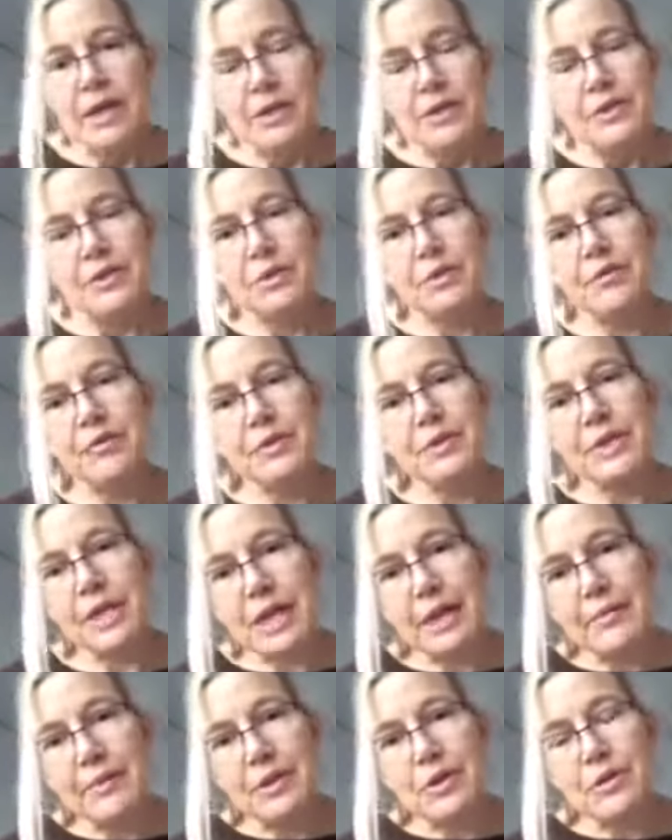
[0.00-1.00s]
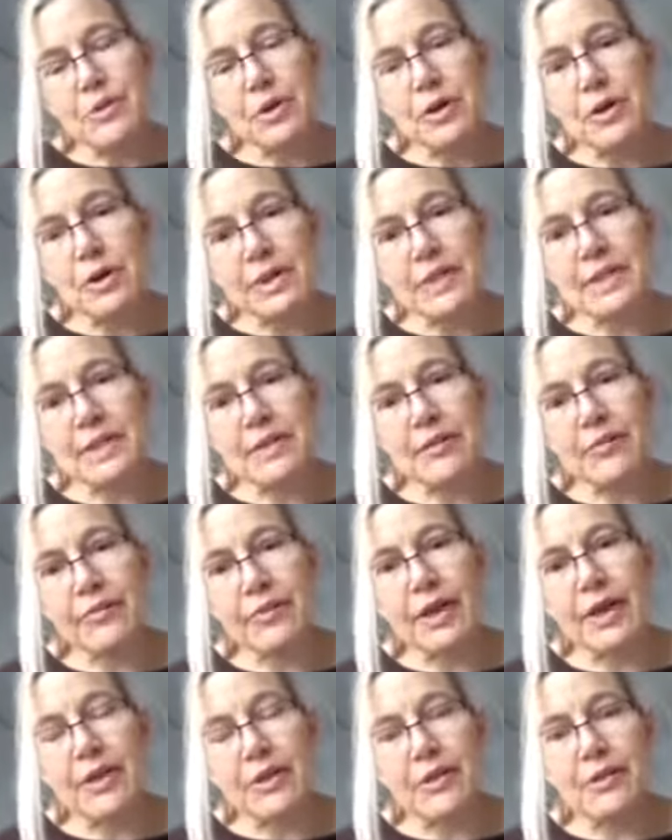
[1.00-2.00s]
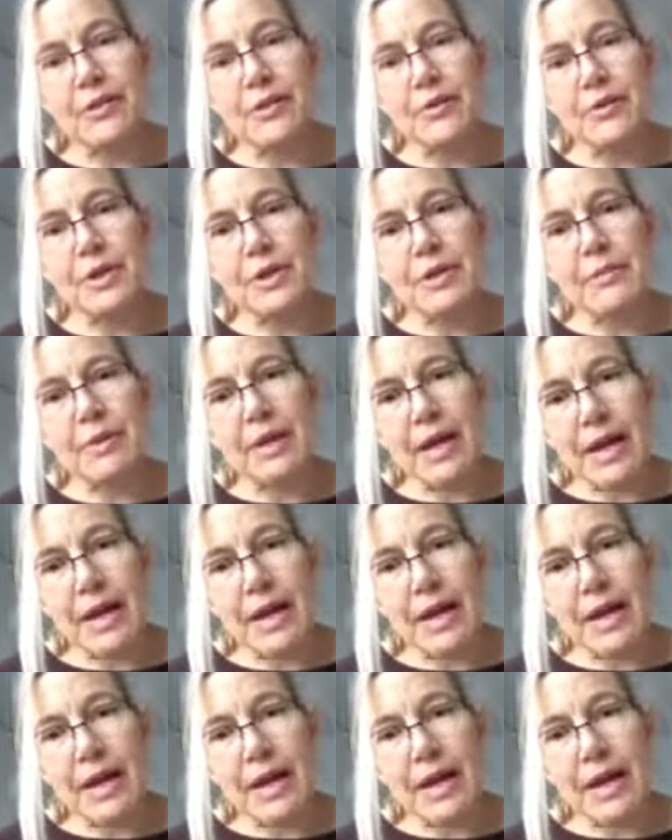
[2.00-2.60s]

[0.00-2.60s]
So if you take me to a holistic vet, they're going to be